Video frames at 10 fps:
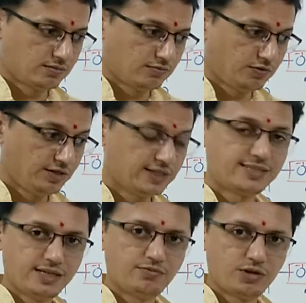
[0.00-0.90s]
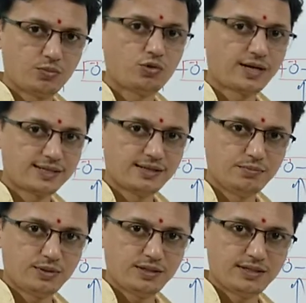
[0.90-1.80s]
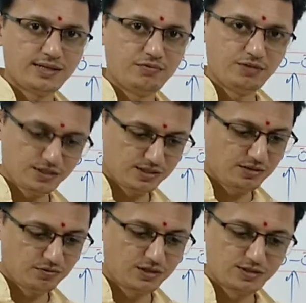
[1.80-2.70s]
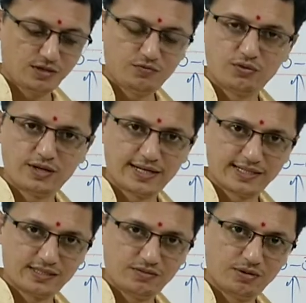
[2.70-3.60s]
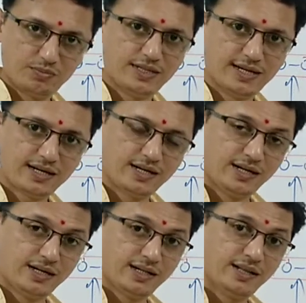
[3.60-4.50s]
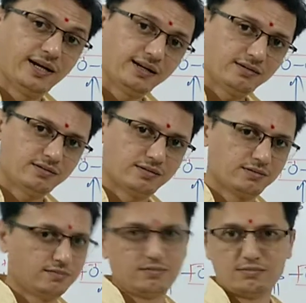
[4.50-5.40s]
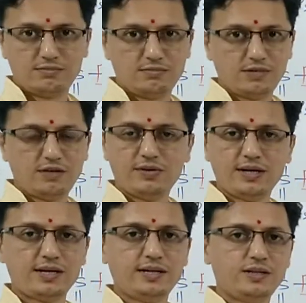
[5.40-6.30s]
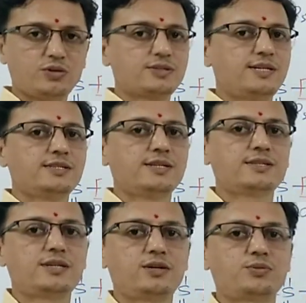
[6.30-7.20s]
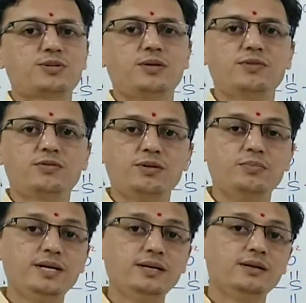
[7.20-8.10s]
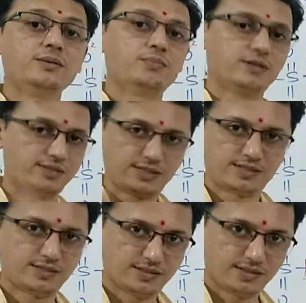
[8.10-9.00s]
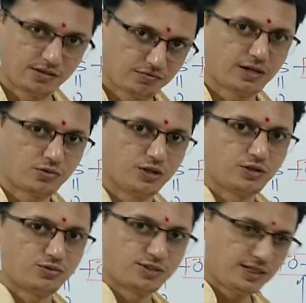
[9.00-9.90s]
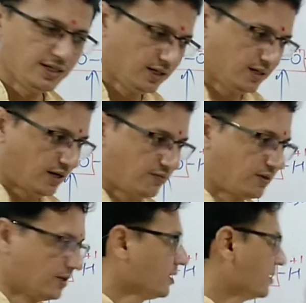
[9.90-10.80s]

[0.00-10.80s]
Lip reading: we will see one more example in which the word sulfuric acid will be there. Then definitely the oxidation state of sulfur will be plus 6. That we are going to see after